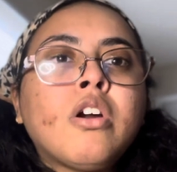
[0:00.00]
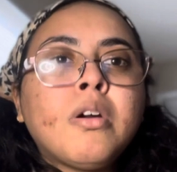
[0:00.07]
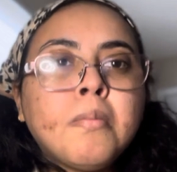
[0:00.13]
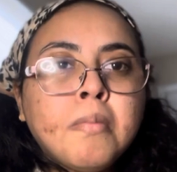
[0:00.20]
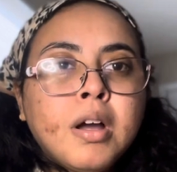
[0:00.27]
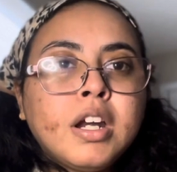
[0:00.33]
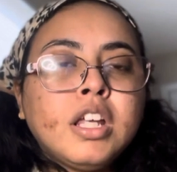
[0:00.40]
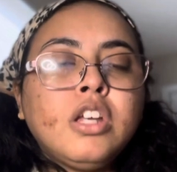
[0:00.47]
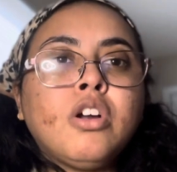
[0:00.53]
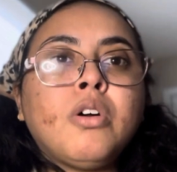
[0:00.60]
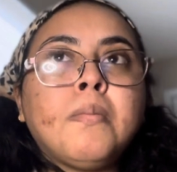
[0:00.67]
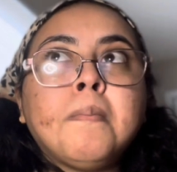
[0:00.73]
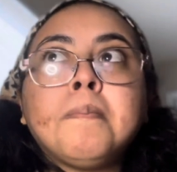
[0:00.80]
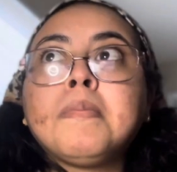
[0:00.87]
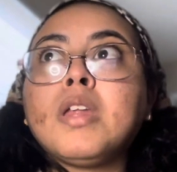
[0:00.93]
earn money
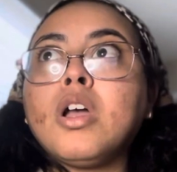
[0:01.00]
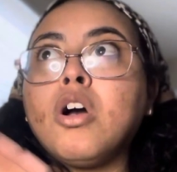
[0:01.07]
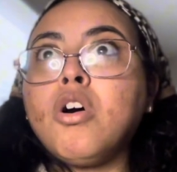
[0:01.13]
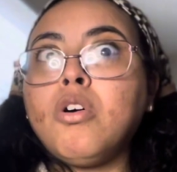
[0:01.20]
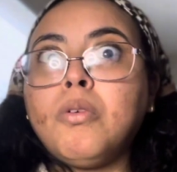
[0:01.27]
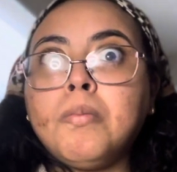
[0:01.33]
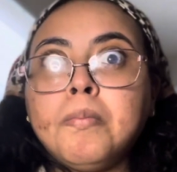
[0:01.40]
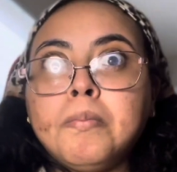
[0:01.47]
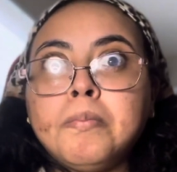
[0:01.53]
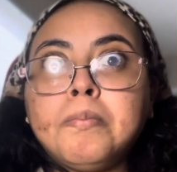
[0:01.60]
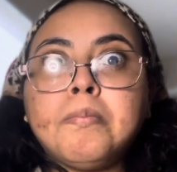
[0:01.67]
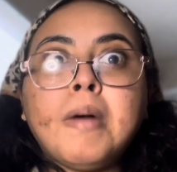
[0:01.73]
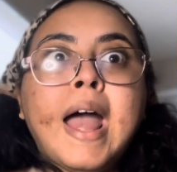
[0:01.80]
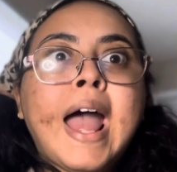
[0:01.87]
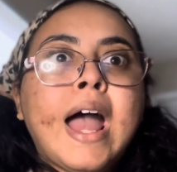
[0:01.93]
on on
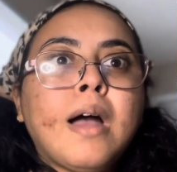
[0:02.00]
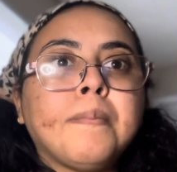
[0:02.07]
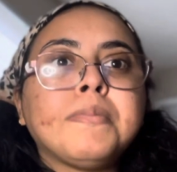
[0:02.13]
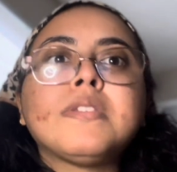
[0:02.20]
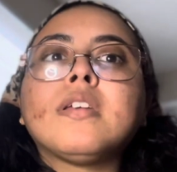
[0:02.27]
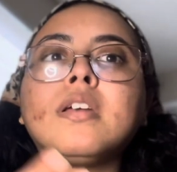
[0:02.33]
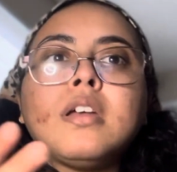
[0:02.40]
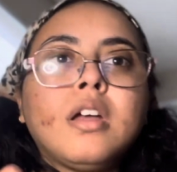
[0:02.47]
apps,